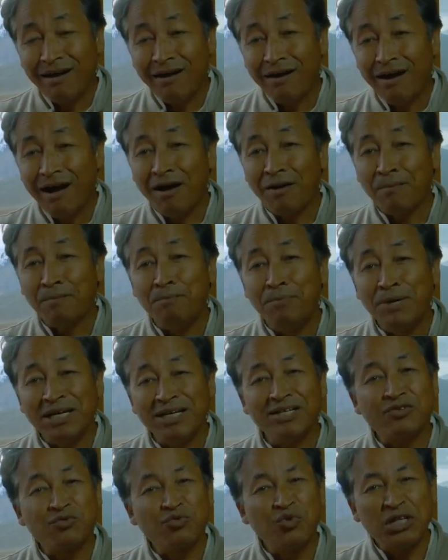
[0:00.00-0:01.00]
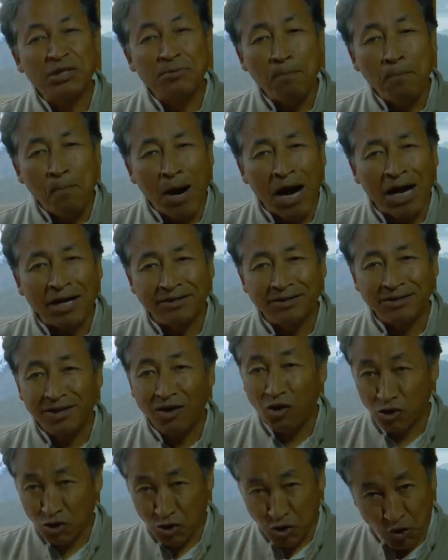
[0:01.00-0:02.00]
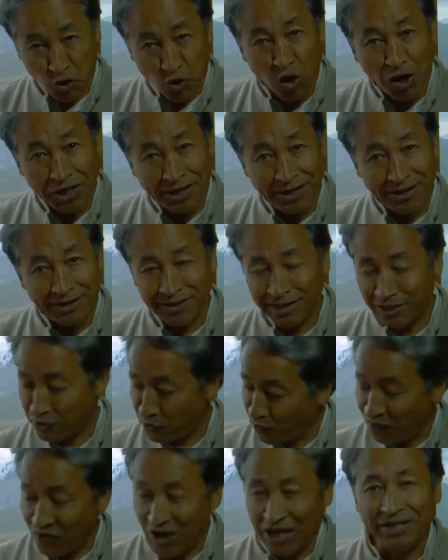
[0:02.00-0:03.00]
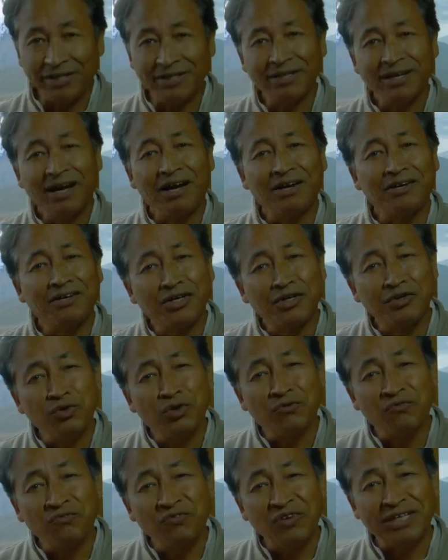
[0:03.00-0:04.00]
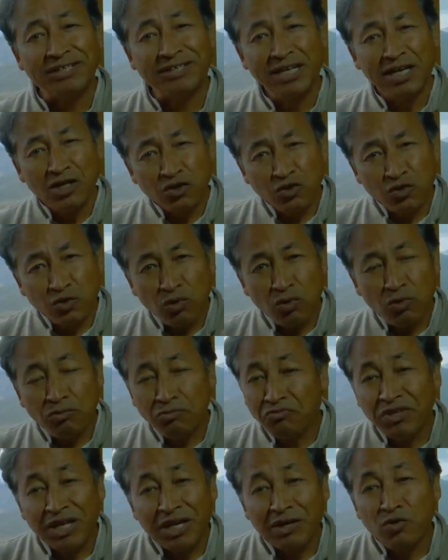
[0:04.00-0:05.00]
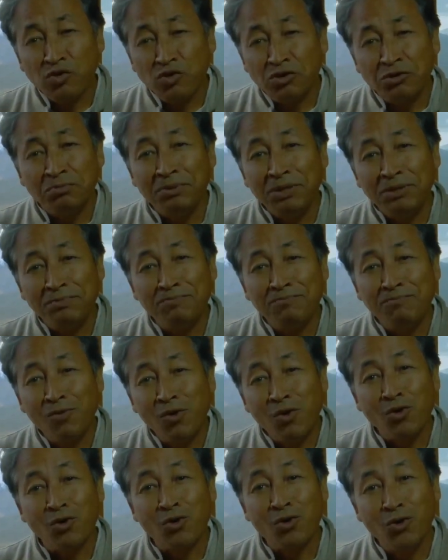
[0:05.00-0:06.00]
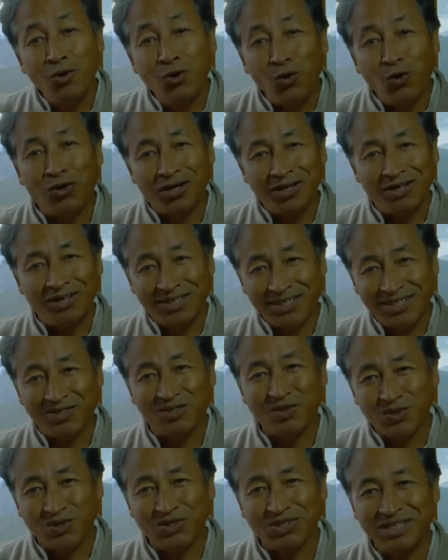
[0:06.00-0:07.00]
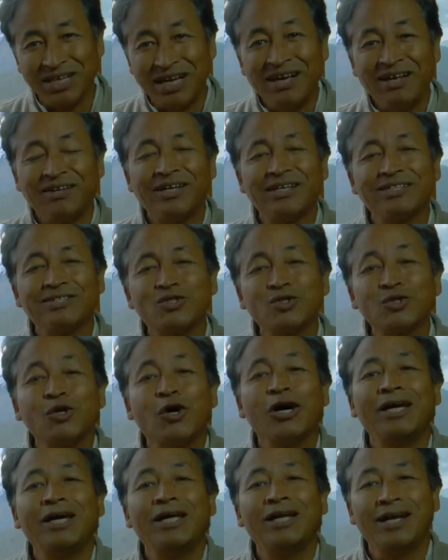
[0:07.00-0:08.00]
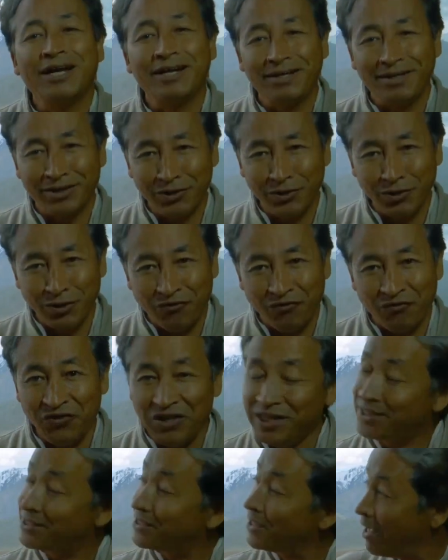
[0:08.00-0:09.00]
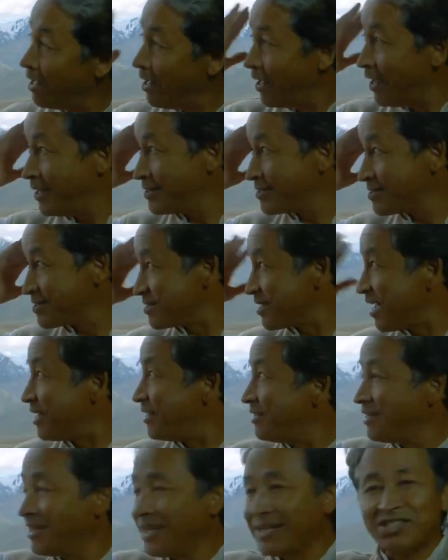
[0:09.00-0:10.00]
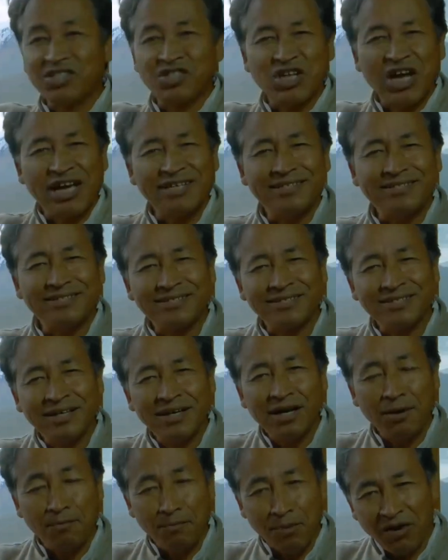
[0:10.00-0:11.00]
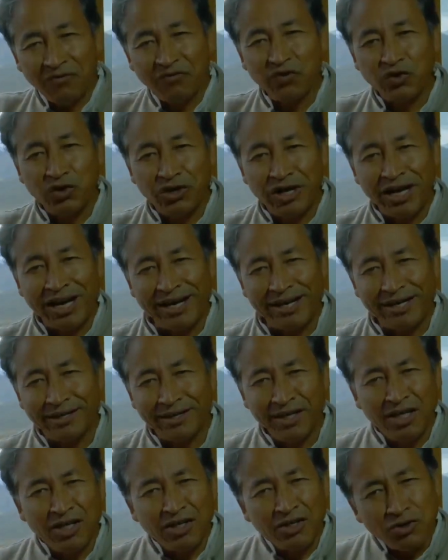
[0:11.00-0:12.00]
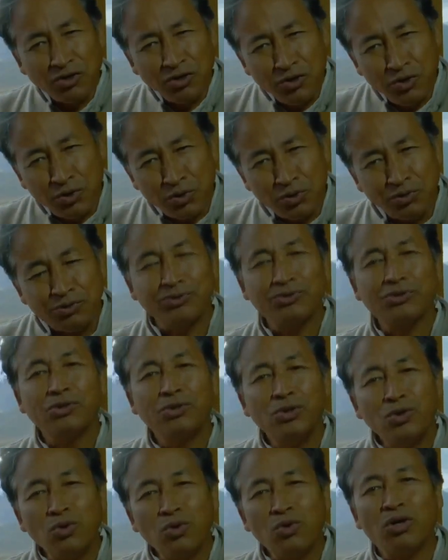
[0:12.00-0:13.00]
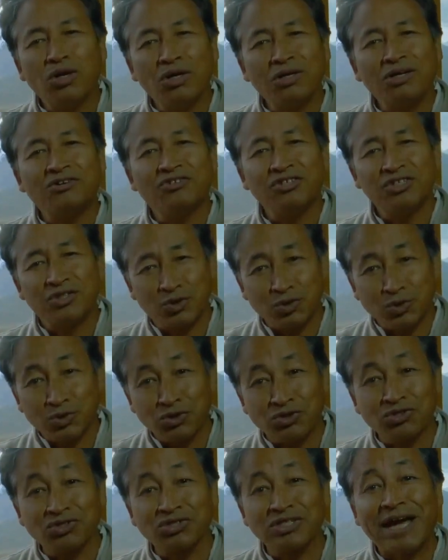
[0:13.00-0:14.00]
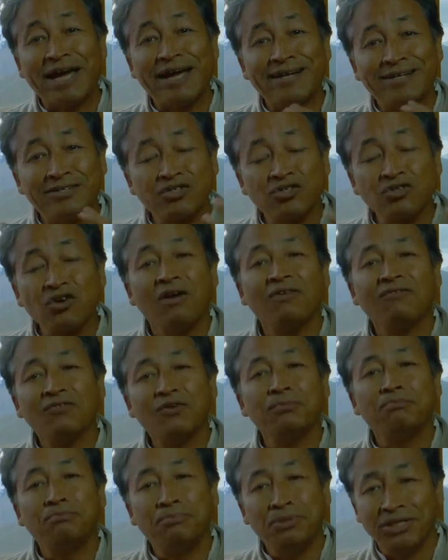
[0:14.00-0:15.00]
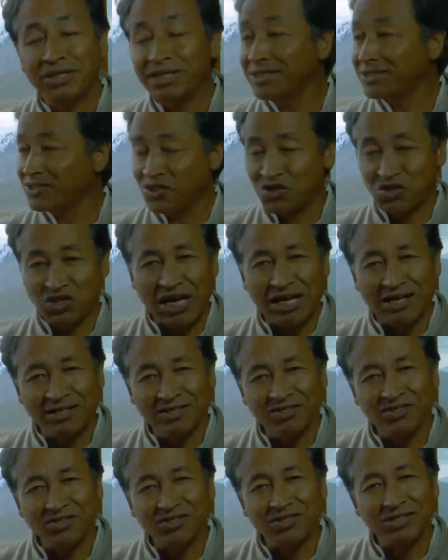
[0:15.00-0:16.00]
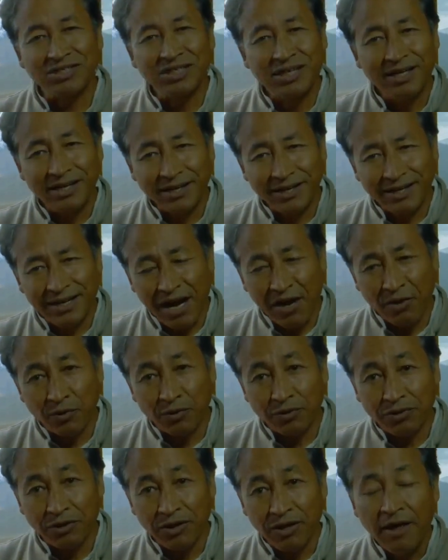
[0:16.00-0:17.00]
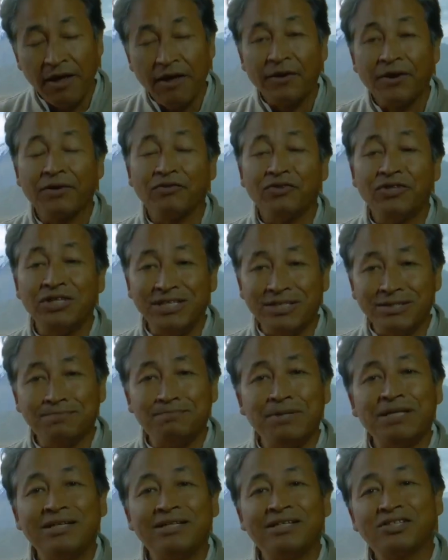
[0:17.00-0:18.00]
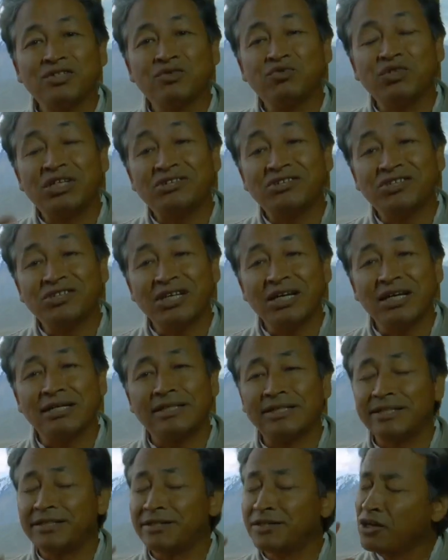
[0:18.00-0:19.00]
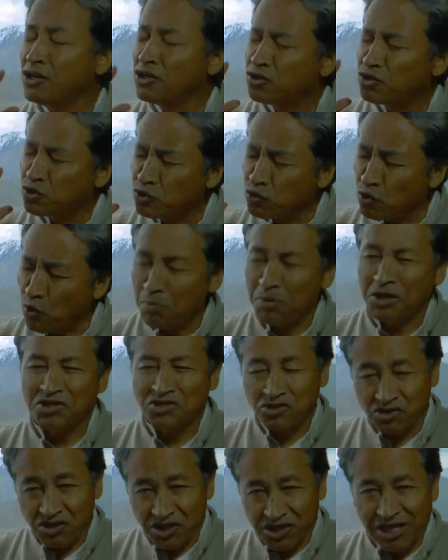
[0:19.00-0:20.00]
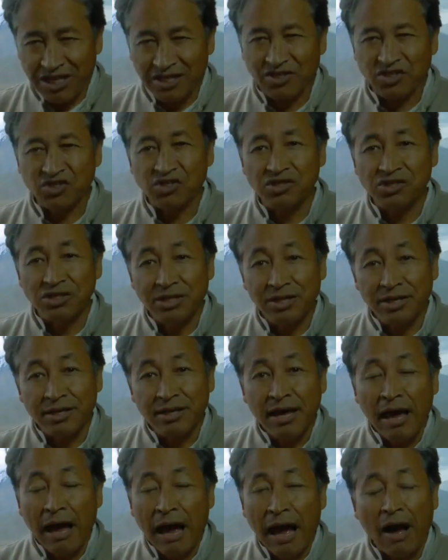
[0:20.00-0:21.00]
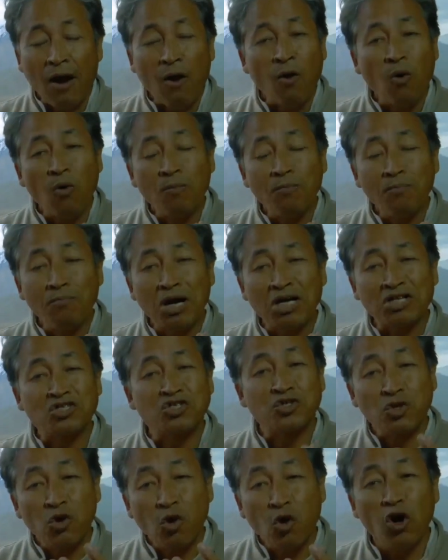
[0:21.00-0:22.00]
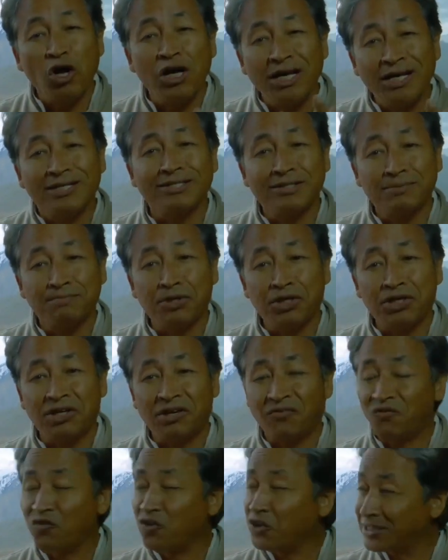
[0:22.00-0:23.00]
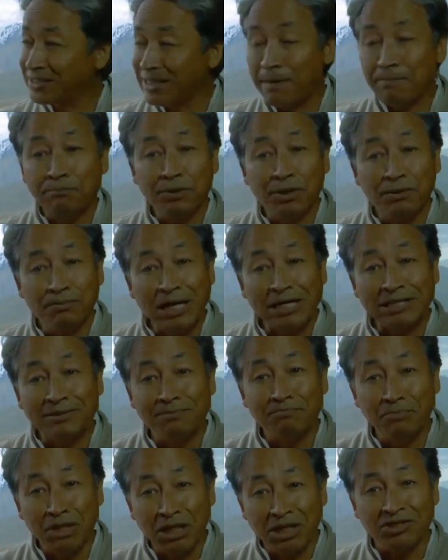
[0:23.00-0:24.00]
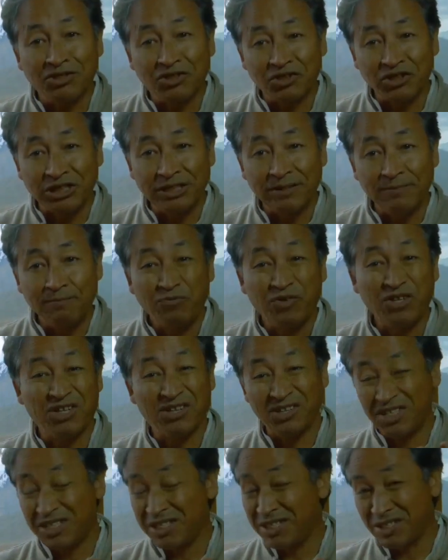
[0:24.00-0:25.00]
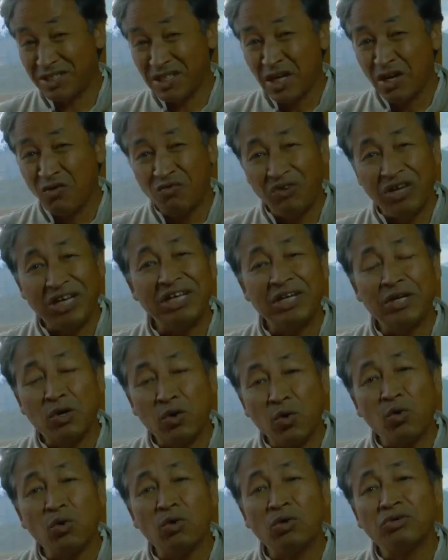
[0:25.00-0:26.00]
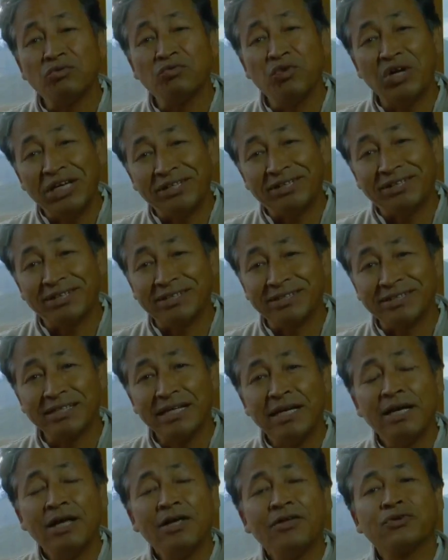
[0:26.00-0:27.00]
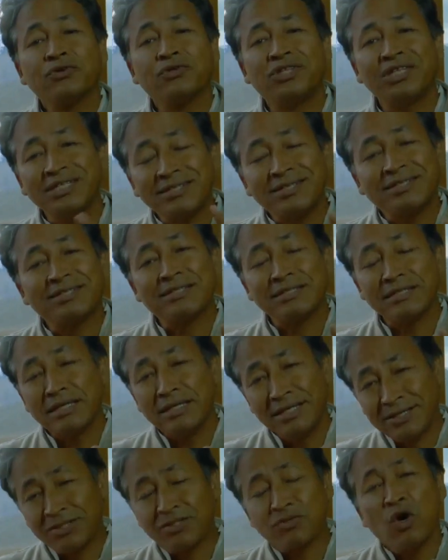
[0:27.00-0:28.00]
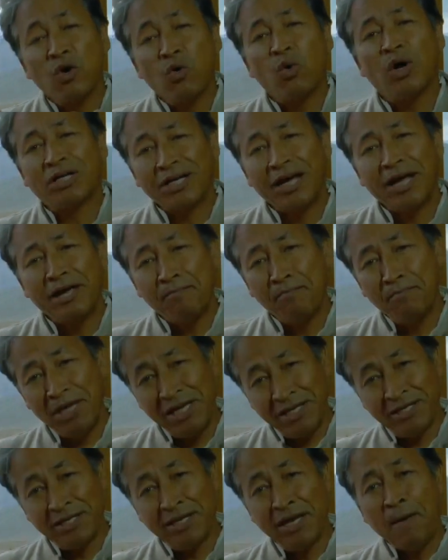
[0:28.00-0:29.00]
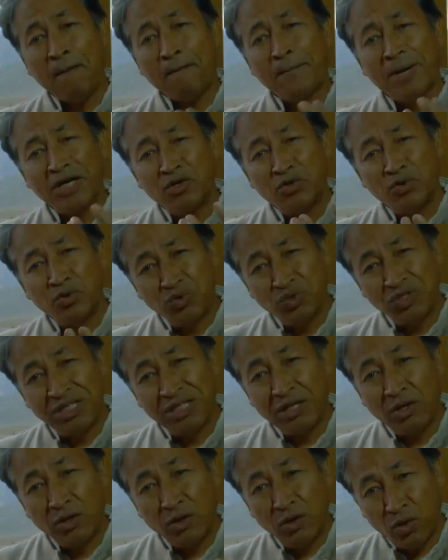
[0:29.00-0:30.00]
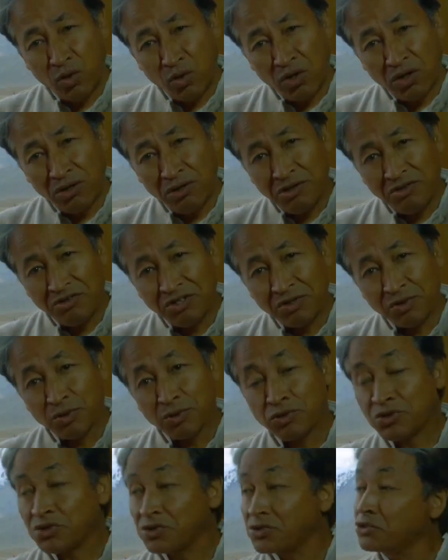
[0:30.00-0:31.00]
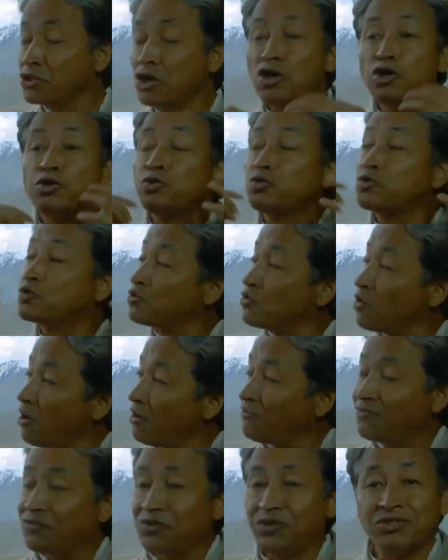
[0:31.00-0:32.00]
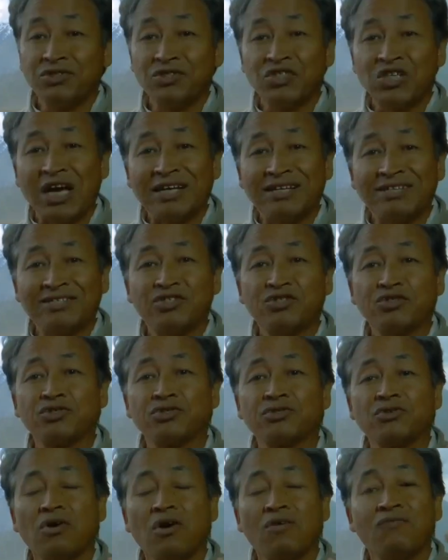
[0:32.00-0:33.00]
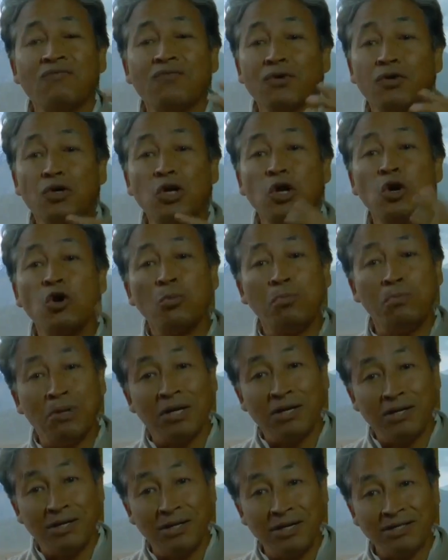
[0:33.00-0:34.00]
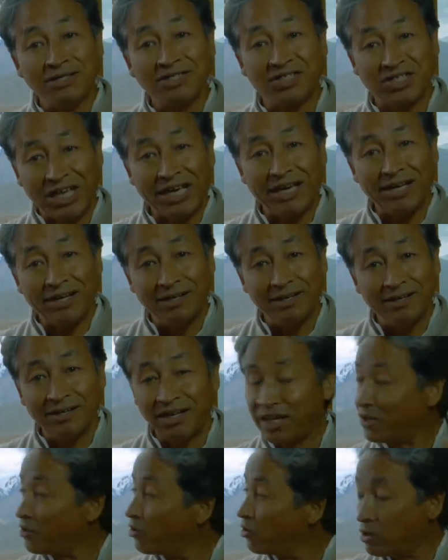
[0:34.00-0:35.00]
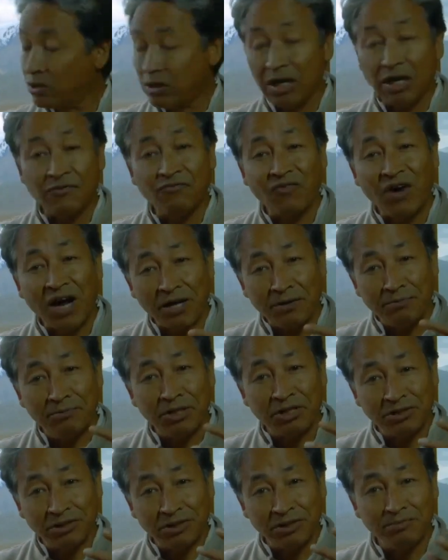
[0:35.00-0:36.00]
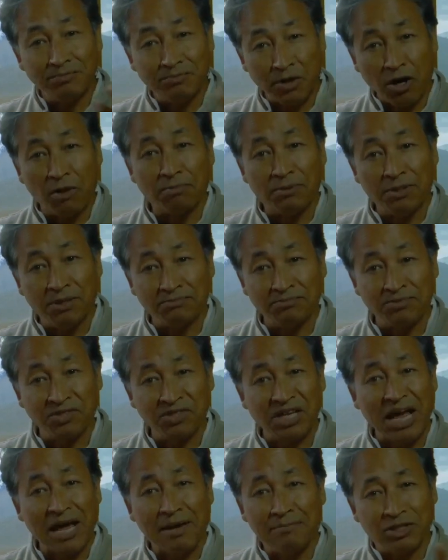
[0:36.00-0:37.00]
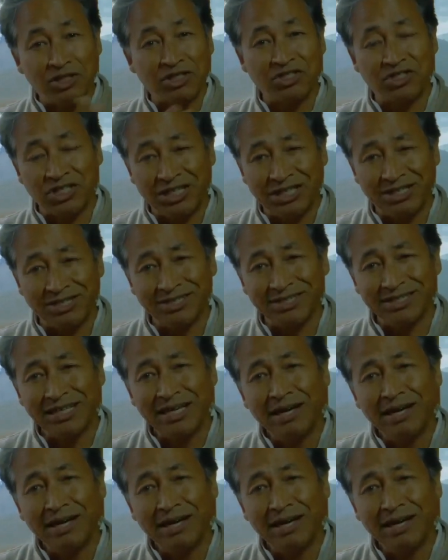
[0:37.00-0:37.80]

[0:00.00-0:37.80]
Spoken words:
are built with mud or soil that you find under your feet. So there couldn't be more local resource than soil under your feet and sun that shines above your head. Use local resources and solve the biggest challenges around. Now these buildings will result in so much reduction in how much oil is burned, for example, by the military in these very cold winters. So this is what I mean by using local resources. You solve the challenges of a global scale, like environmental problems, climate change.